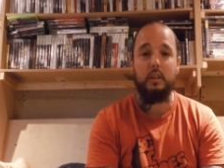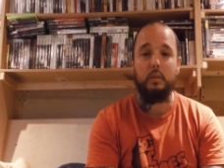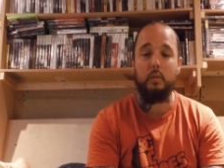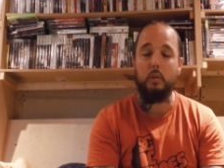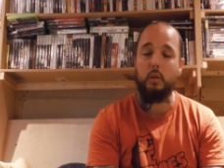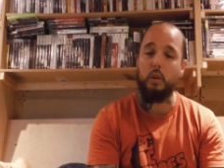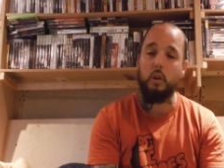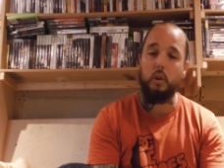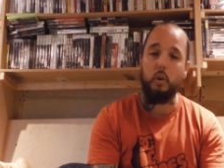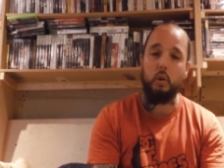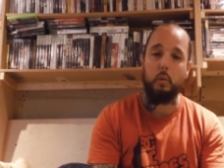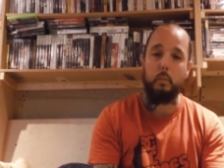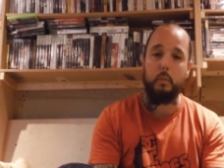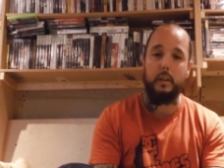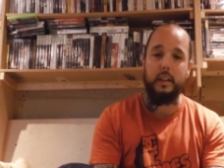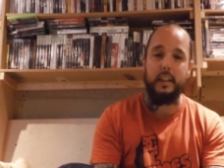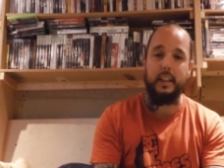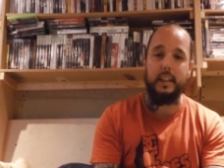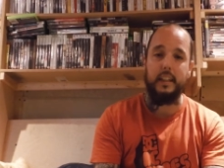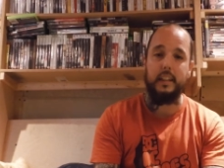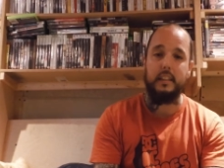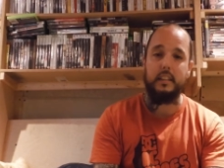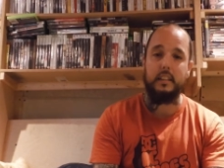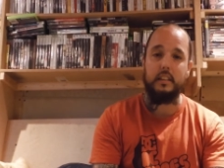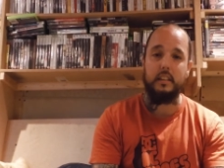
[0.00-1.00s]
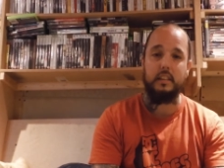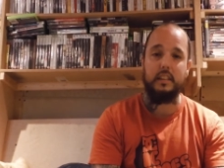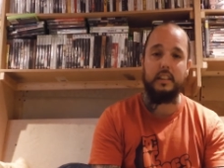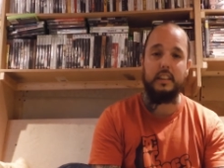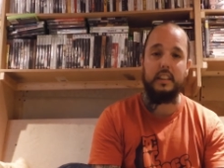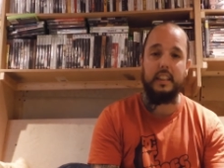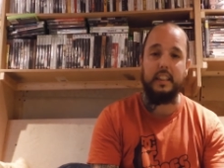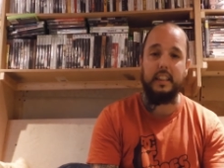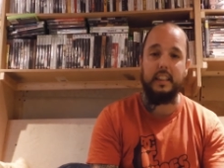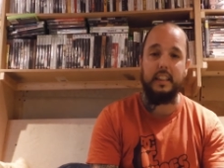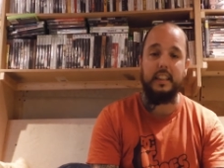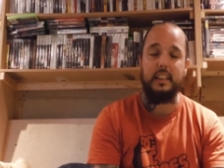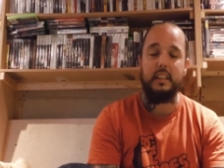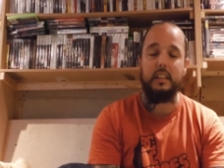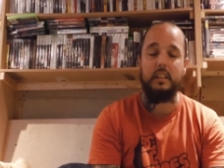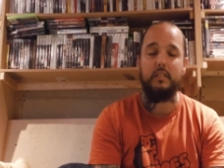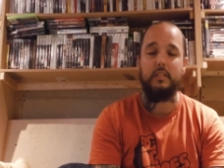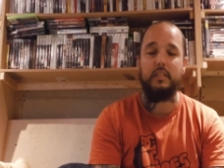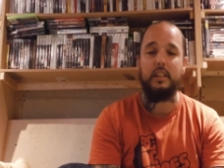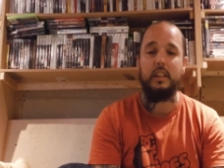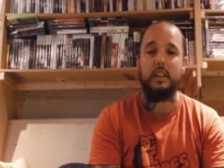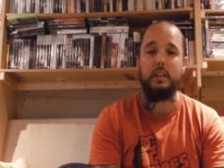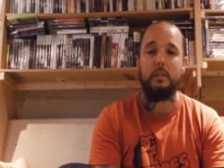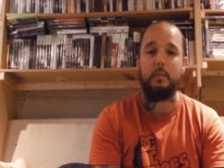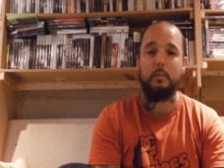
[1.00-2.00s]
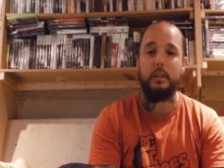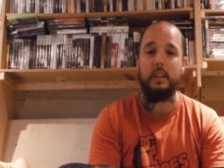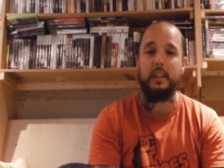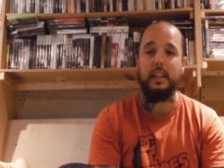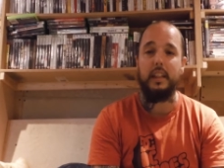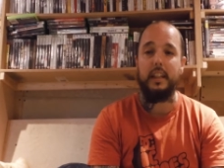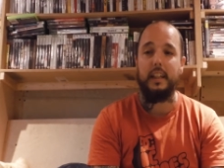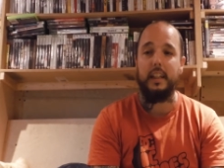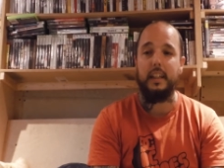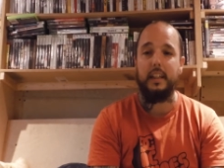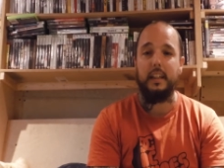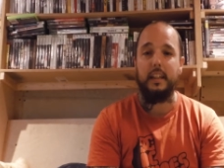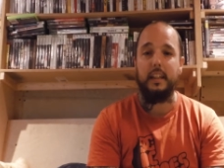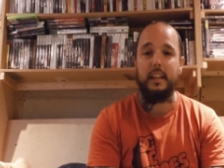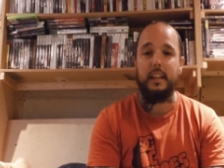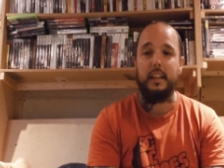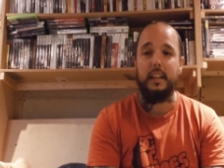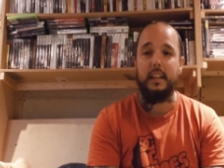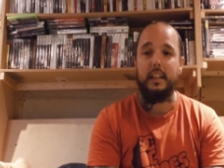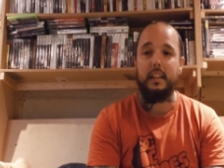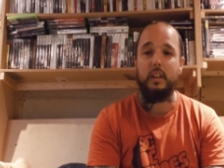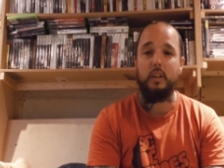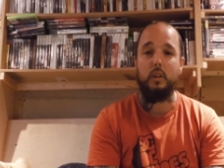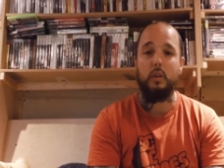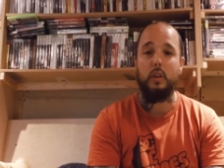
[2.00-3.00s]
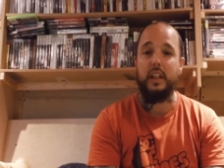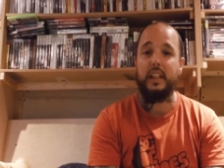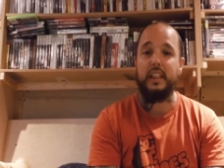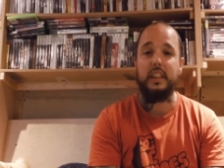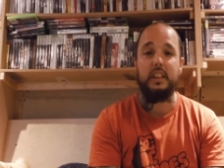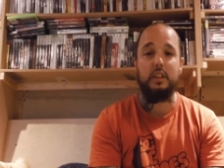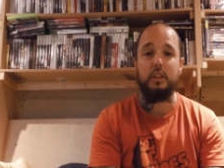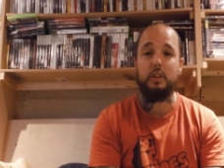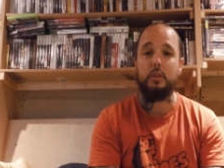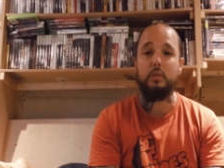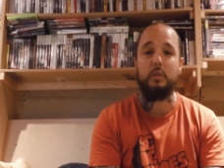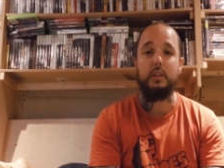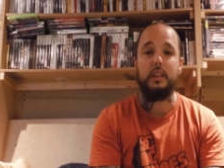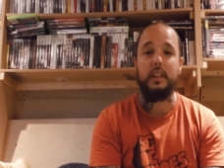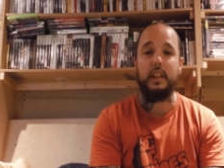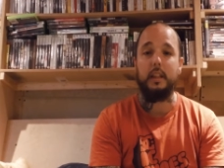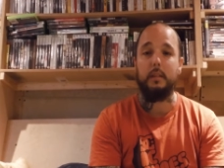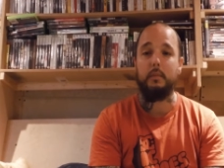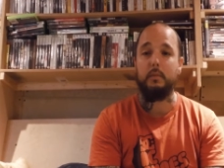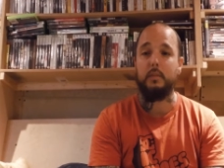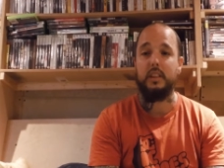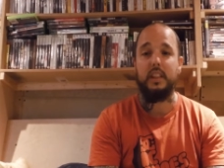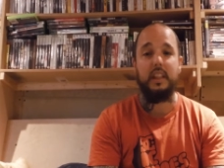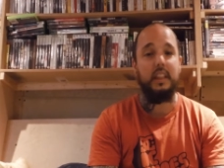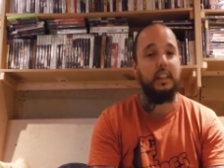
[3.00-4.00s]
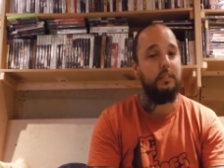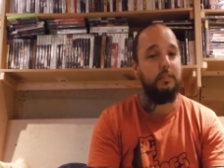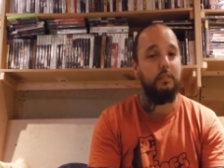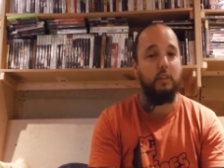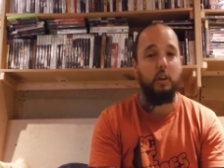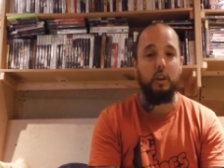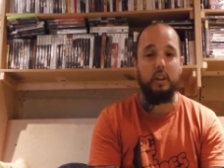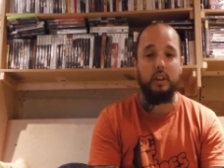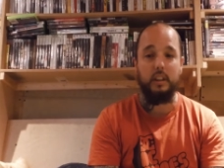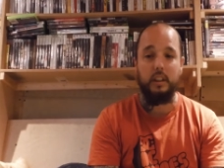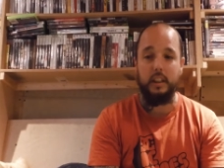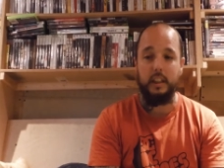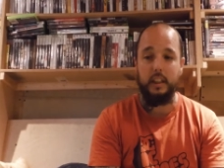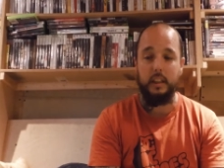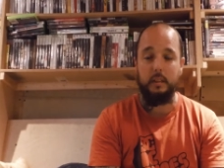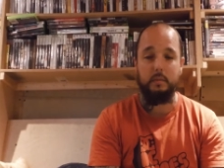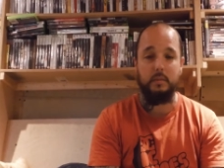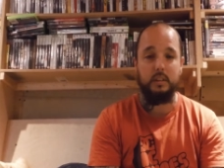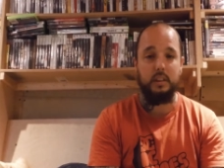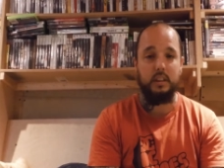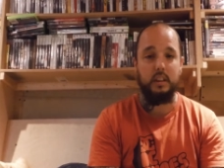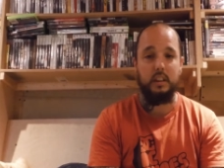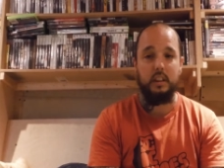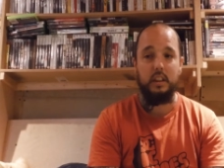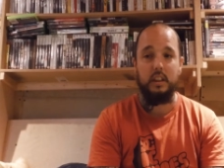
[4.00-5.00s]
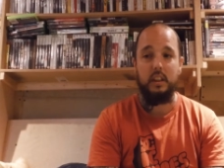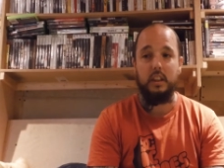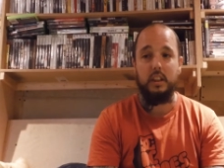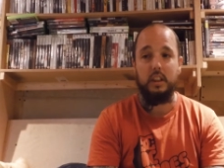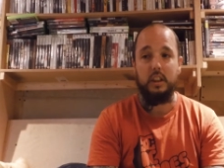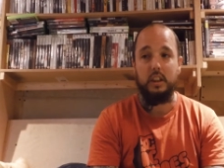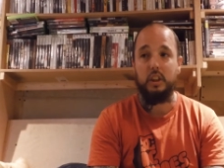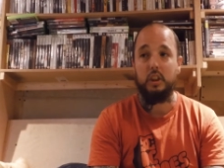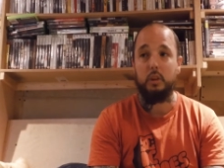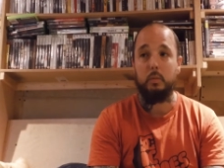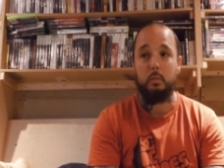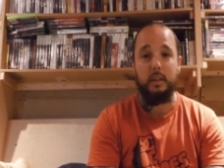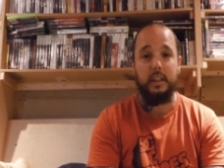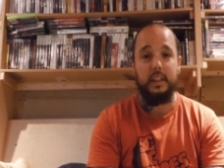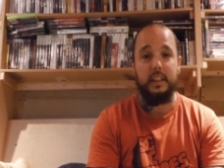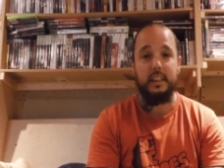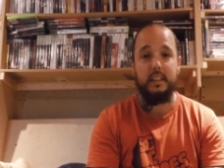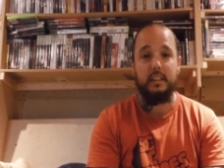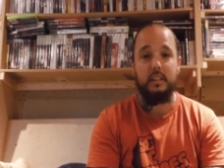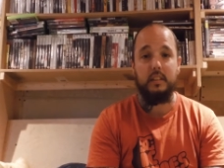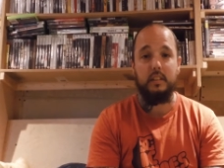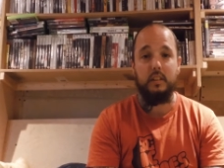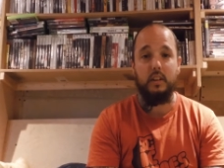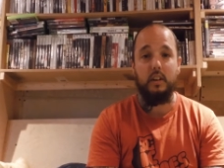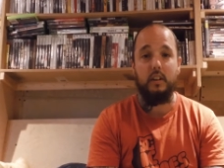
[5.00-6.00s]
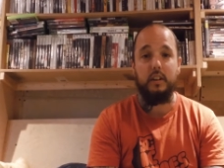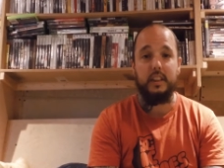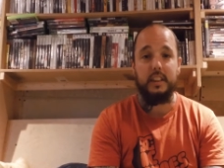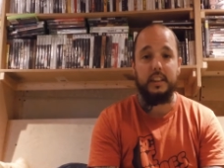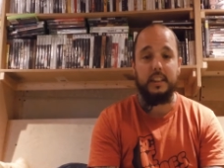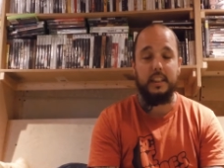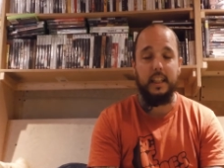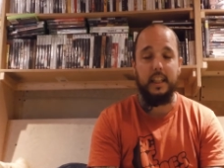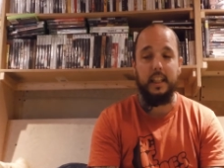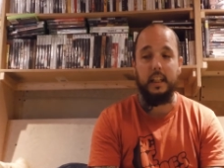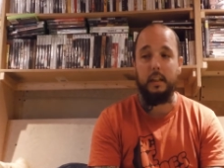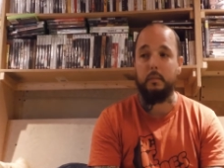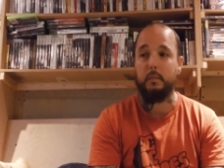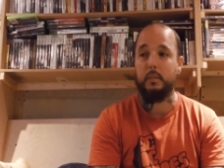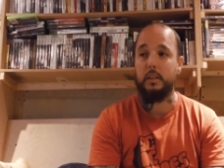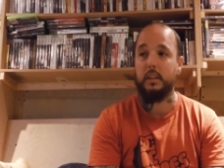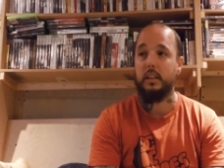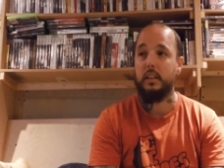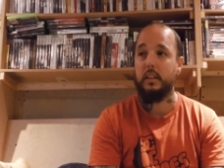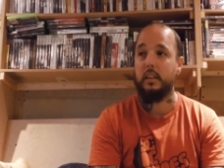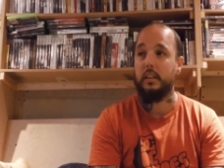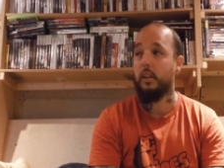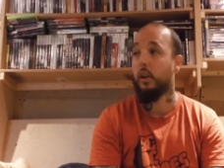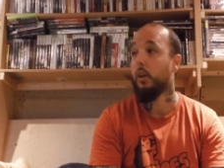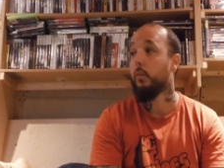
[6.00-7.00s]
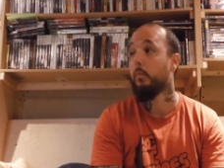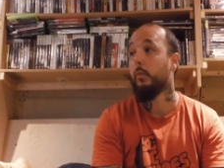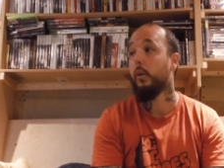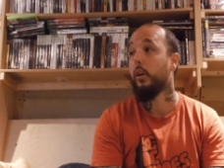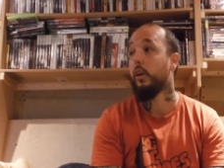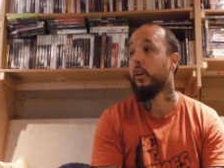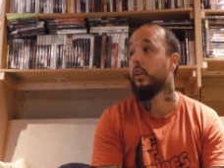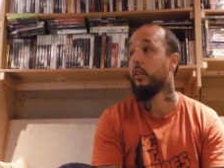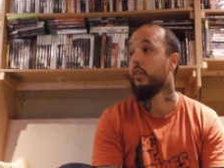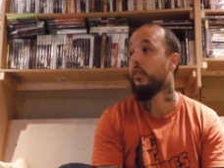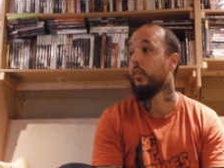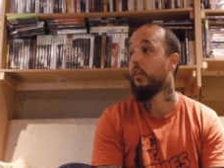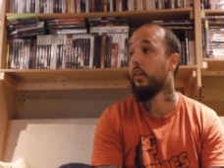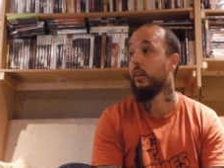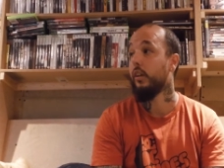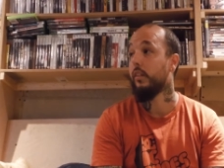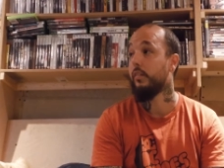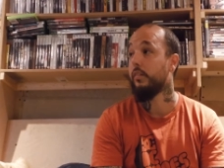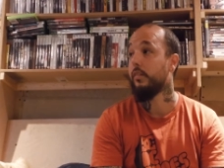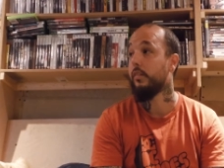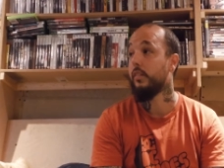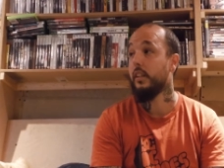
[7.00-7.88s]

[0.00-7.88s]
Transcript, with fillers: We won't go on about that because it's near the end of the video. But yeah, you know, any shooting games, any violent games. Just play some nice games, like Minecraft.